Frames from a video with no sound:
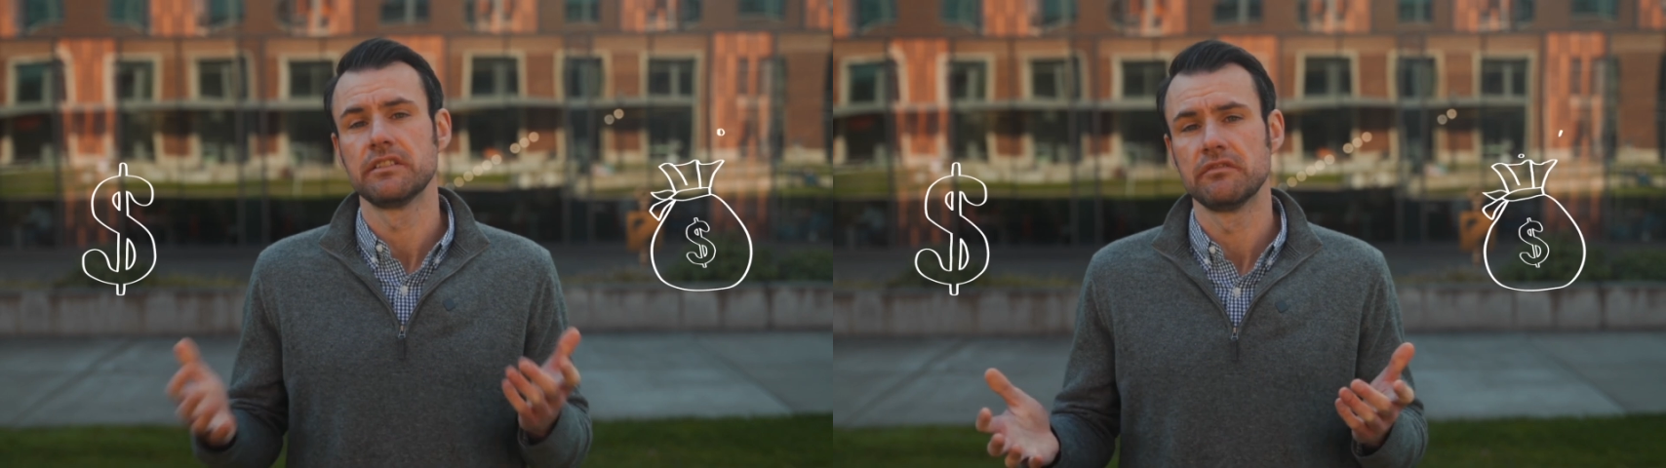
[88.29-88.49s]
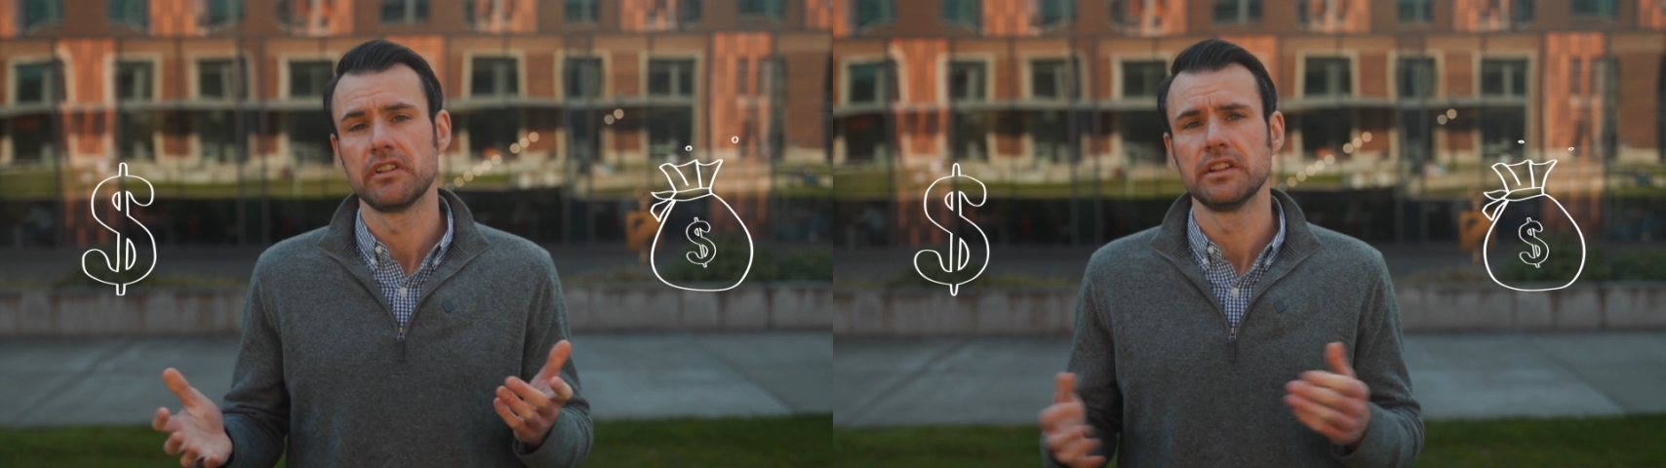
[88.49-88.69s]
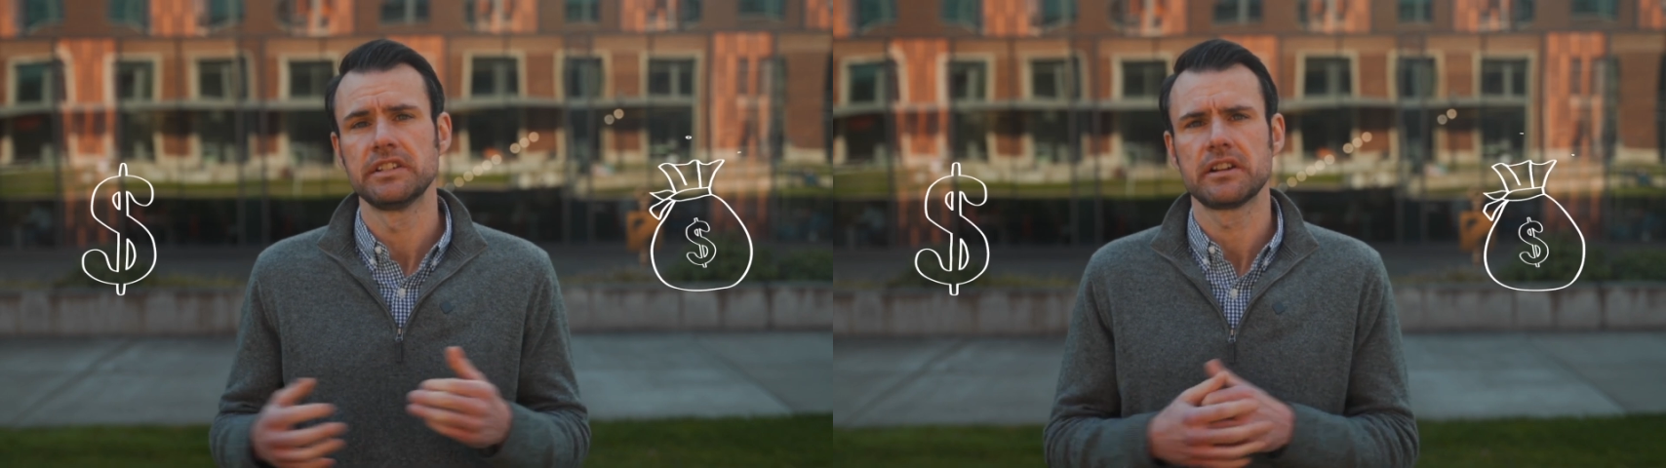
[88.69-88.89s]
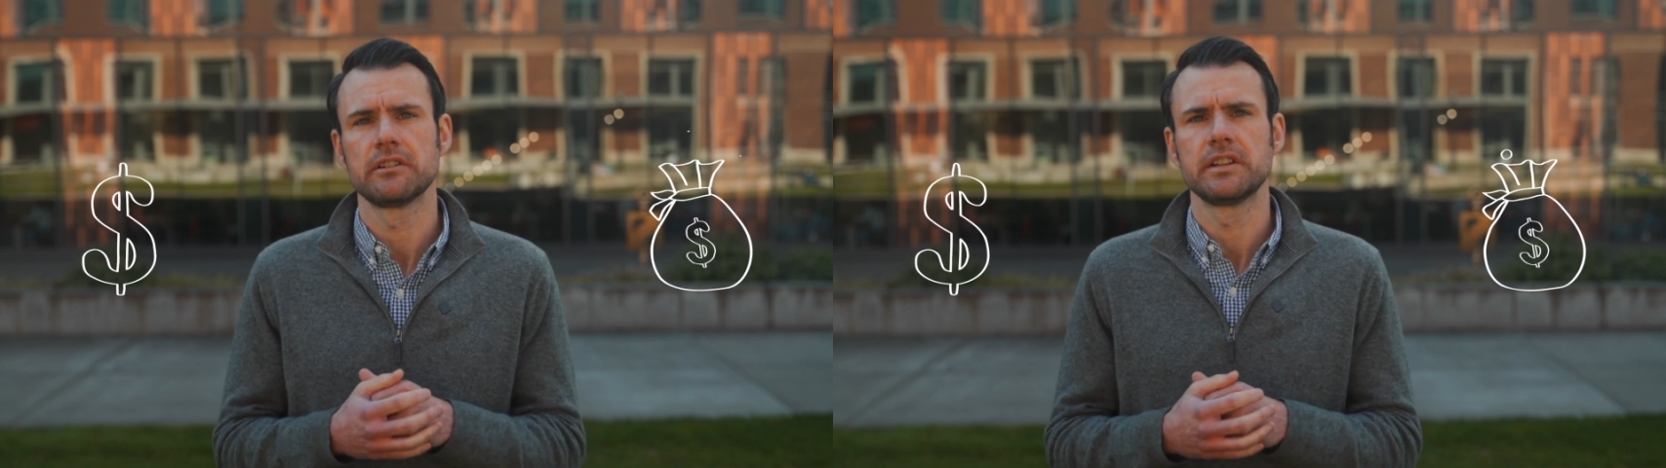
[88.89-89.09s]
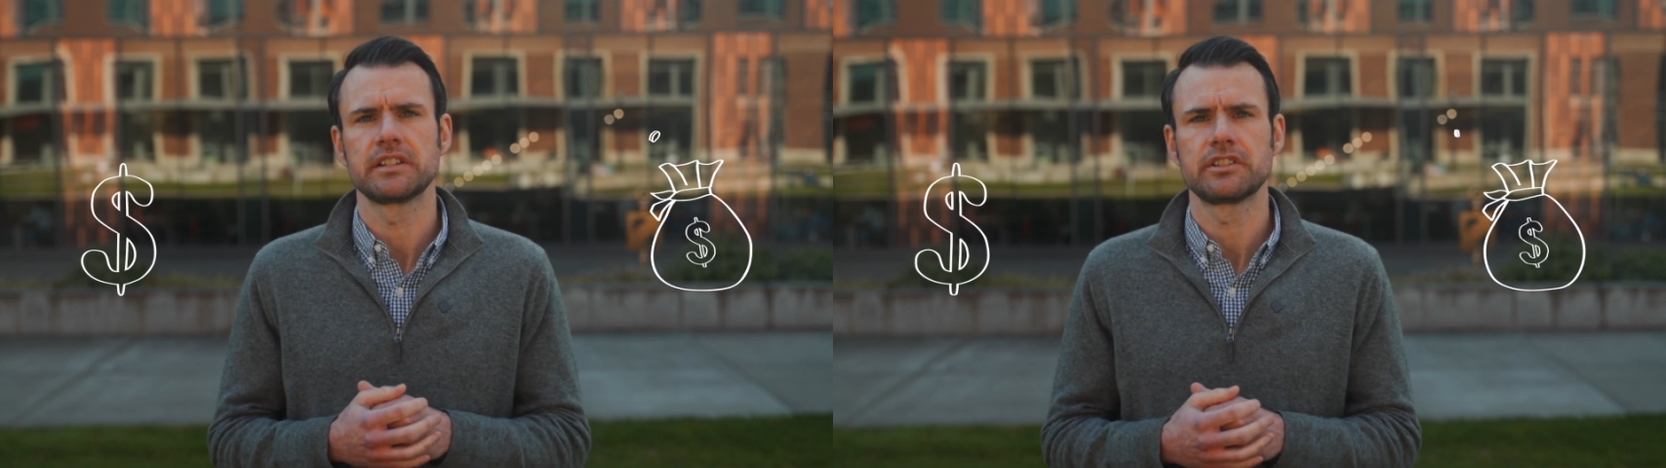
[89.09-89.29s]
and
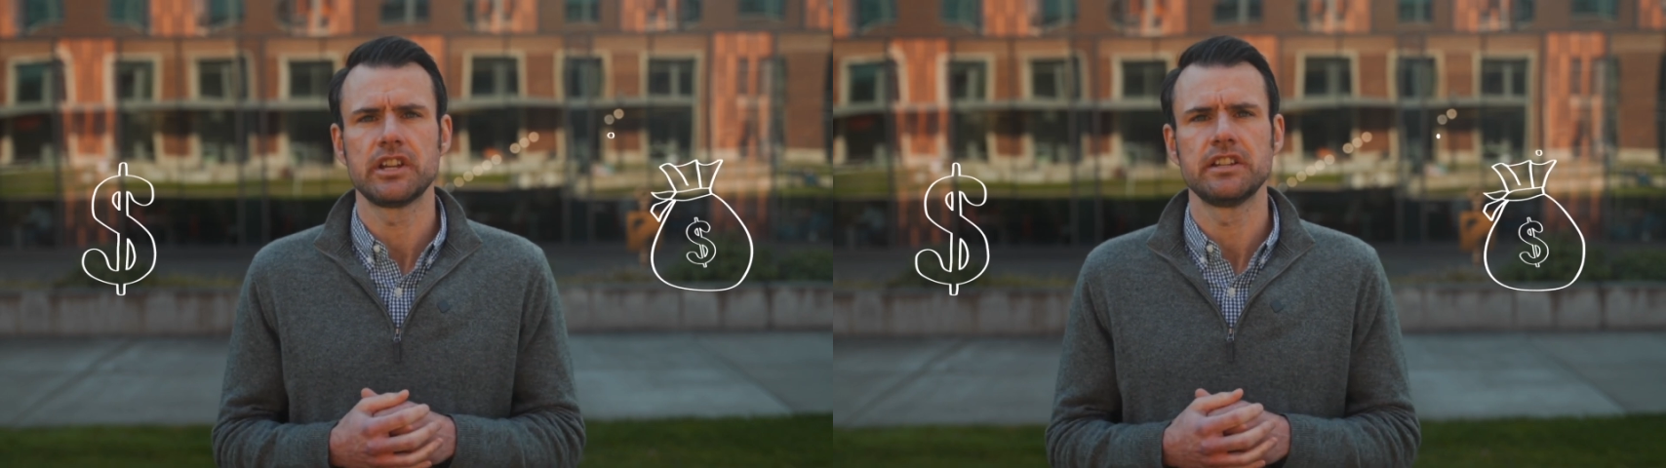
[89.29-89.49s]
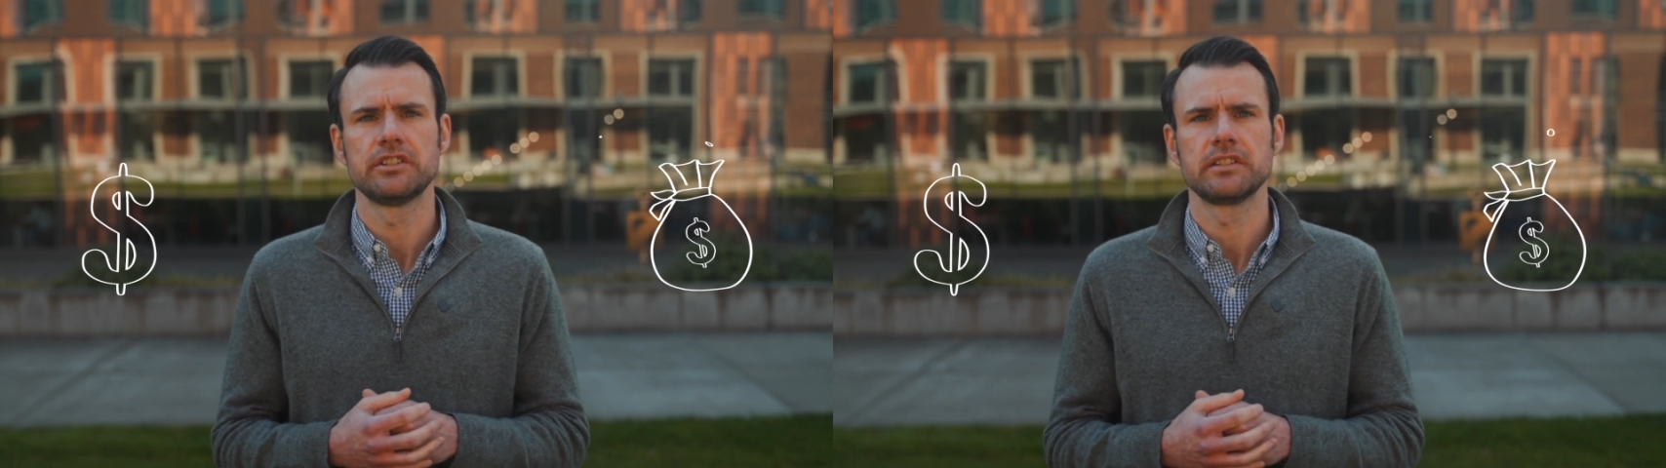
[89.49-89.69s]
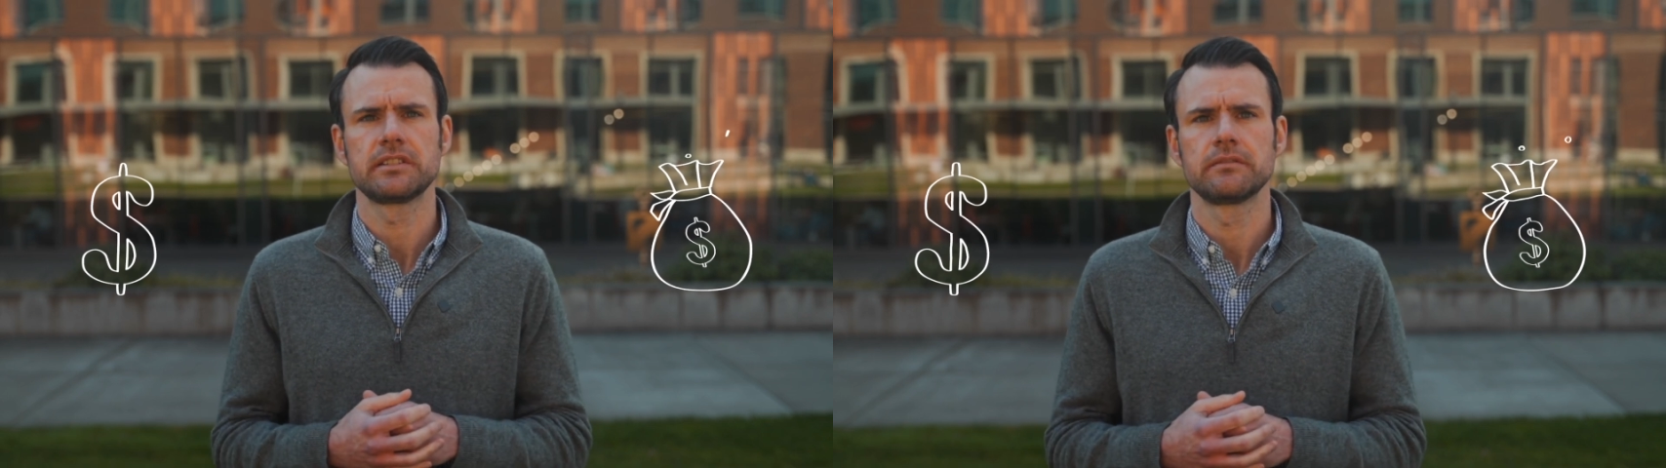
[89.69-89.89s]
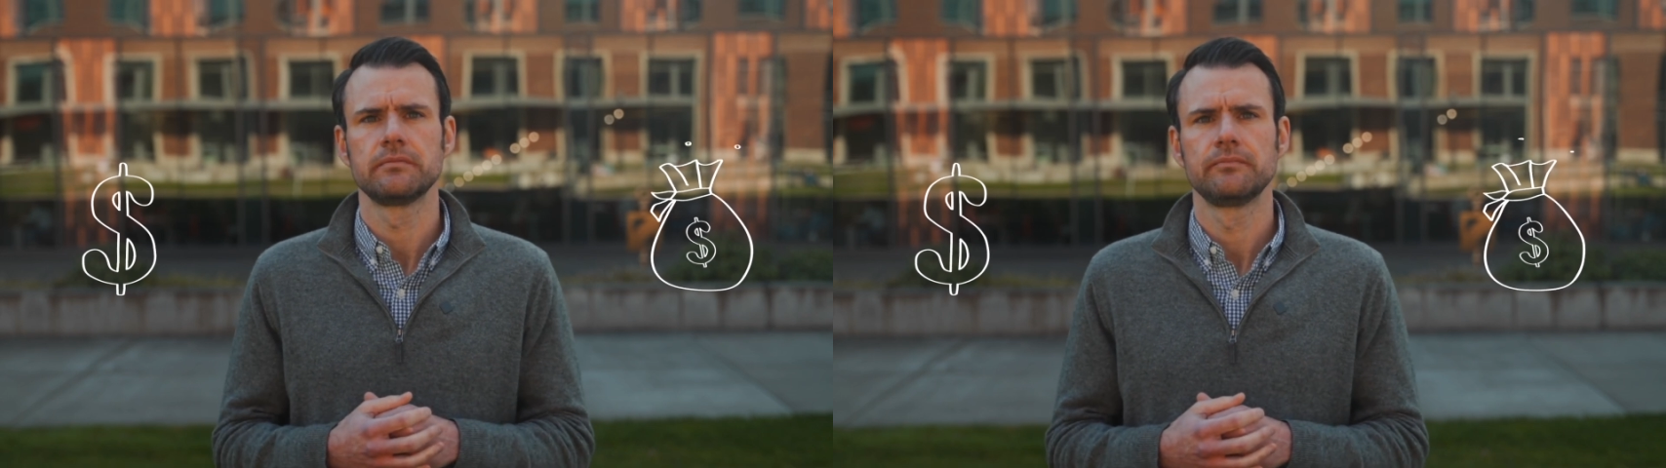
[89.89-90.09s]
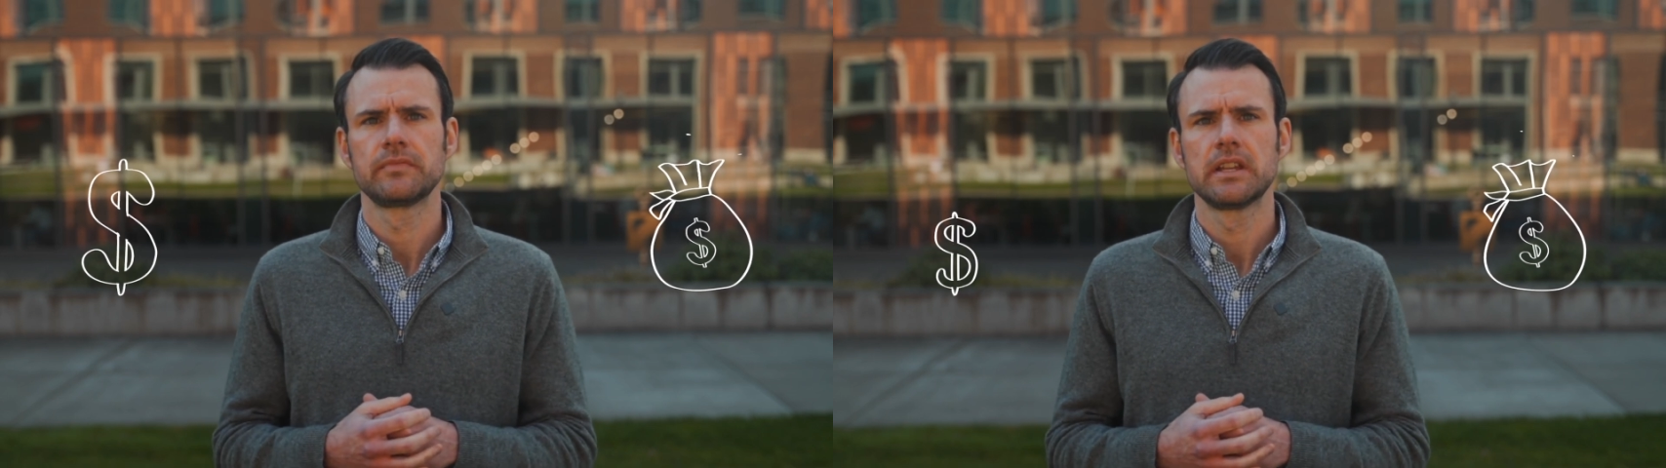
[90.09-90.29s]
voluntary exchanges.
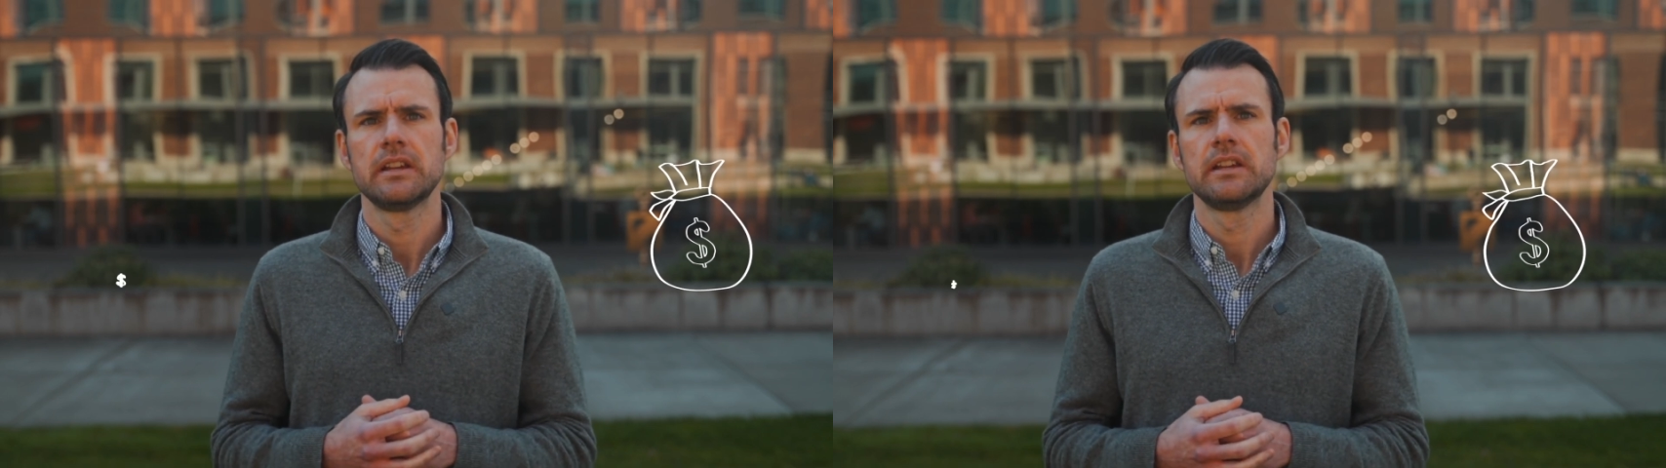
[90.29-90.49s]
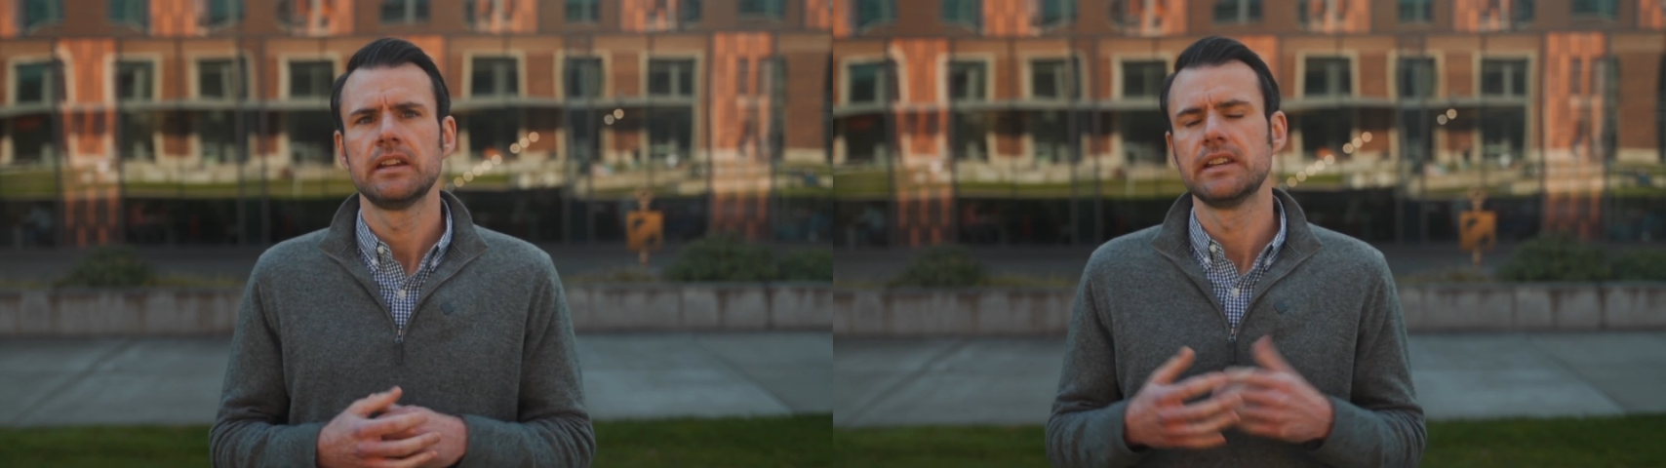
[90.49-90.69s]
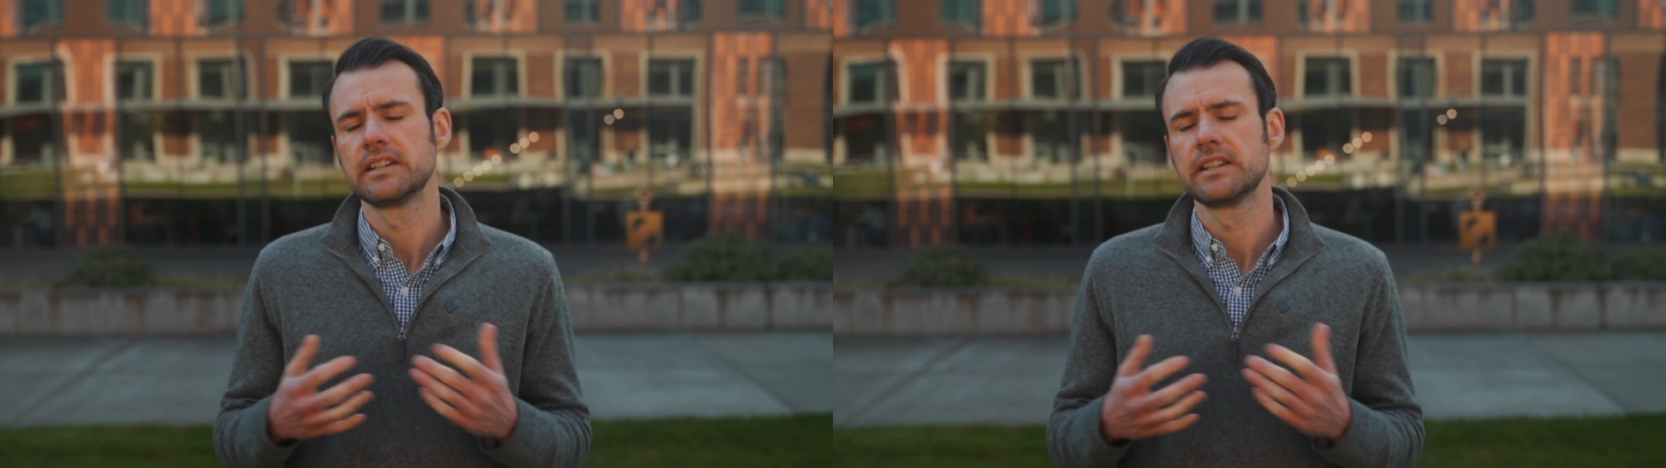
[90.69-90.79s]
An